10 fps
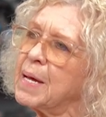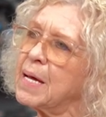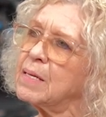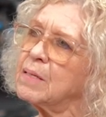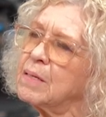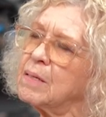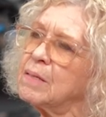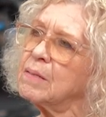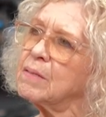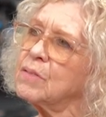But
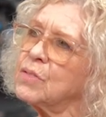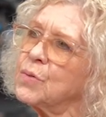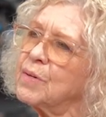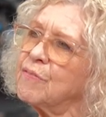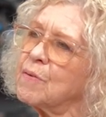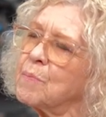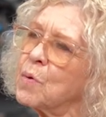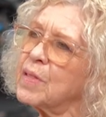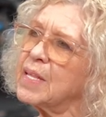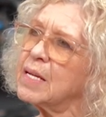do it for
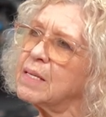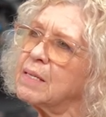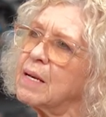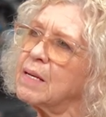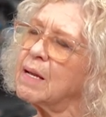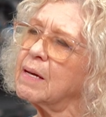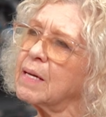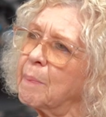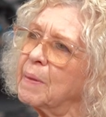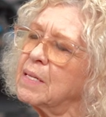more than
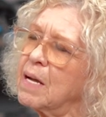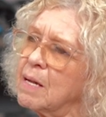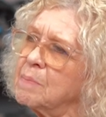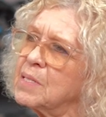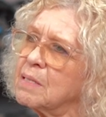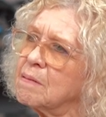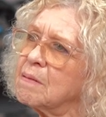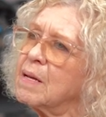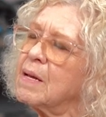a couple of times.